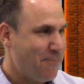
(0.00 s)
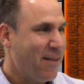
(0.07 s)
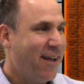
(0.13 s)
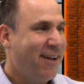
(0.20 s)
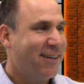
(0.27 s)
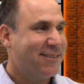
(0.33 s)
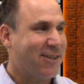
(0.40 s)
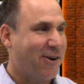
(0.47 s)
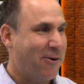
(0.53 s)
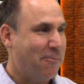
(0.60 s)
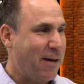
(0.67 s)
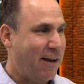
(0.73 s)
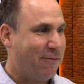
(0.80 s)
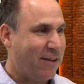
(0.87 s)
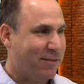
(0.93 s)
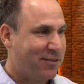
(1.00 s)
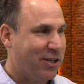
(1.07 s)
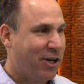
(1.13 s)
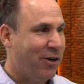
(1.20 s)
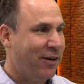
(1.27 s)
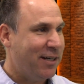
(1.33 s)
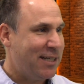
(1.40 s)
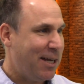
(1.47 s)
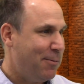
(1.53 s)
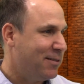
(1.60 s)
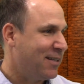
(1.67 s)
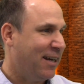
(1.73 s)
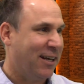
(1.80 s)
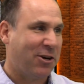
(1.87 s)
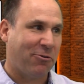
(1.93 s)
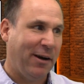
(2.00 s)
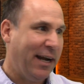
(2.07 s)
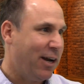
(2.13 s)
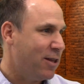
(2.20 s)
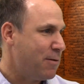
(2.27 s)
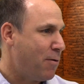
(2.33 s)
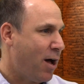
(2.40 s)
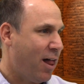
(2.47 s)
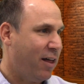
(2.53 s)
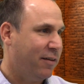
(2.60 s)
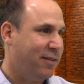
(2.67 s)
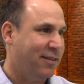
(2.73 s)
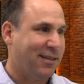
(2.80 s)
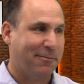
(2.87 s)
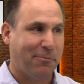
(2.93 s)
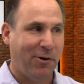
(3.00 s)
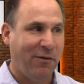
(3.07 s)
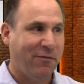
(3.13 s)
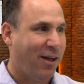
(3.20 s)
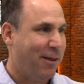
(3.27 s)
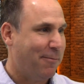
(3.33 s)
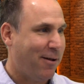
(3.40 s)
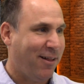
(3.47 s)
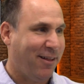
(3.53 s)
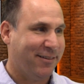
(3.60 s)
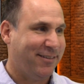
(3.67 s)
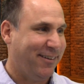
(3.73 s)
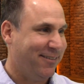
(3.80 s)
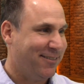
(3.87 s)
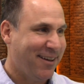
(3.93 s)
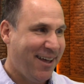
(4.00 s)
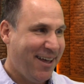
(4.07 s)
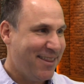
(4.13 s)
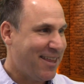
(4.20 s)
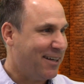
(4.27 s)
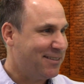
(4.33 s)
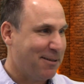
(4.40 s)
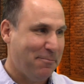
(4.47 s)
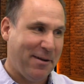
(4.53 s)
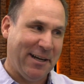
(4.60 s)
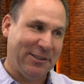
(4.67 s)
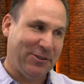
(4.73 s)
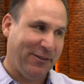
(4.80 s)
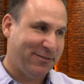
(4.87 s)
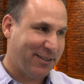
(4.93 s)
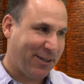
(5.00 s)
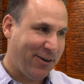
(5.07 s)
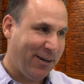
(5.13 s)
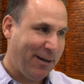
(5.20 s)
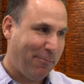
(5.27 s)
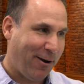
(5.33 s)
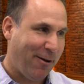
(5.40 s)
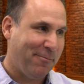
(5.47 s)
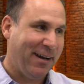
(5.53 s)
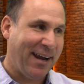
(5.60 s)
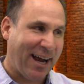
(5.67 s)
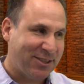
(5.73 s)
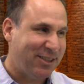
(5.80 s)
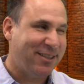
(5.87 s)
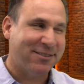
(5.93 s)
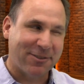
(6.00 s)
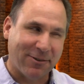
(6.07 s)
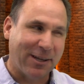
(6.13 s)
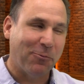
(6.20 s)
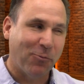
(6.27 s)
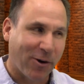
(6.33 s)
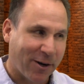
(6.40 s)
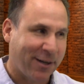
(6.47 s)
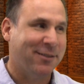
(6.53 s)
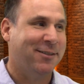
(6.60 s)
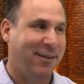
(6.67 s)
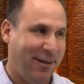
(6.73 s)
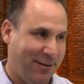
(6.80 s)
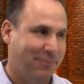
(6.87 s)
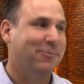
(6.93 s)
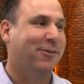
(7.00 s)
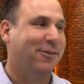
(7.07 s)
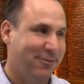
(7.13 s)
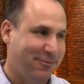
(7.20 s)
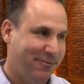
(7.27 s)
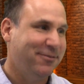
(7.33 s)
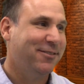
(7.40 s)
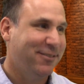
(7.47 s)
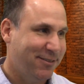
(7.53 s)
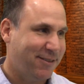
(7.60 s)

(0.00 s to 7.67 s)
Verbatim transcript: Mm. So, but if the security team is going to create all the policy and then approve all the policies, that's the Ministry of Security problem and actually doesn't really work in today's world. Right.